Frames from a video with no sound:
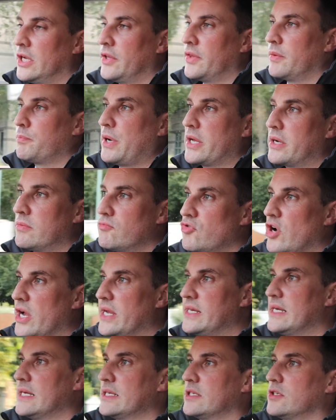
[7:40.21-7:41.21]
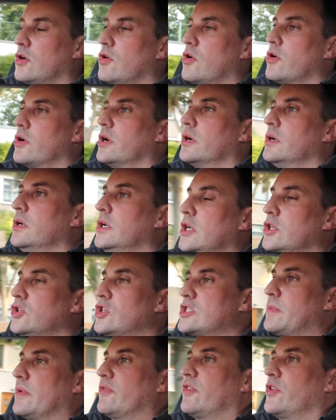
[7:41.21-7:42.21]
the bottom right hand corner,
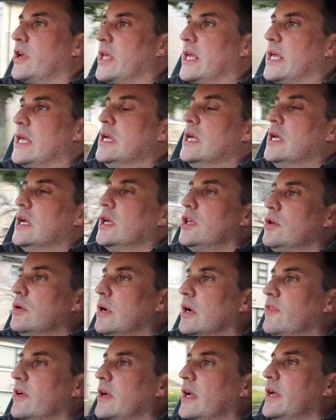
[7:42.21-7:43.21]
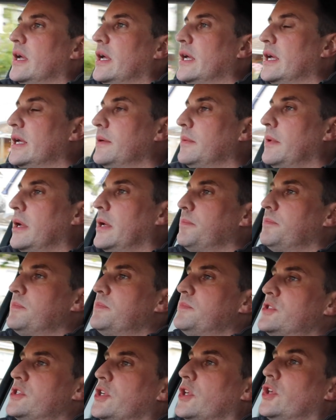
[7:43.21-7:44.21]
just above your knee, you have a
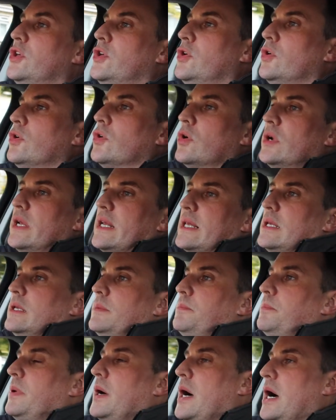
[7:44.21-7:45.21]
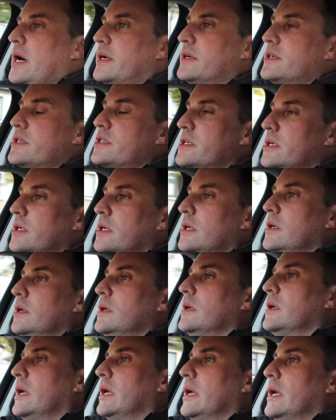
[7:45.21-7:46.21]
secure little pocket
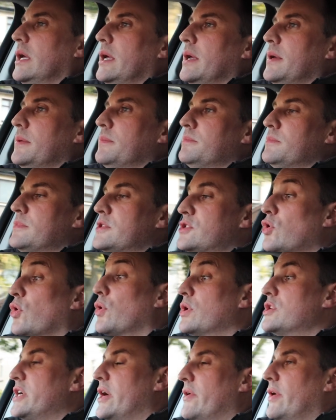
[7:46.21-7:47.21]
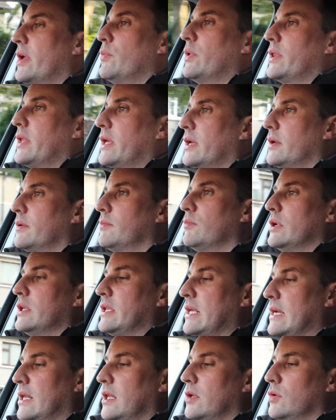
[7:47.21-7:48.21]
storage area
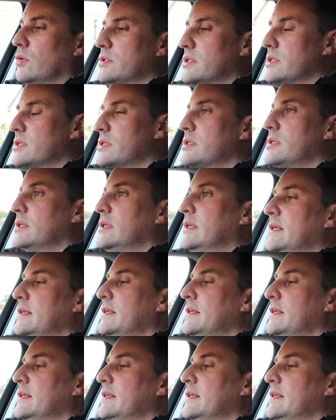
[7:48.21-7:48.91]
that closes.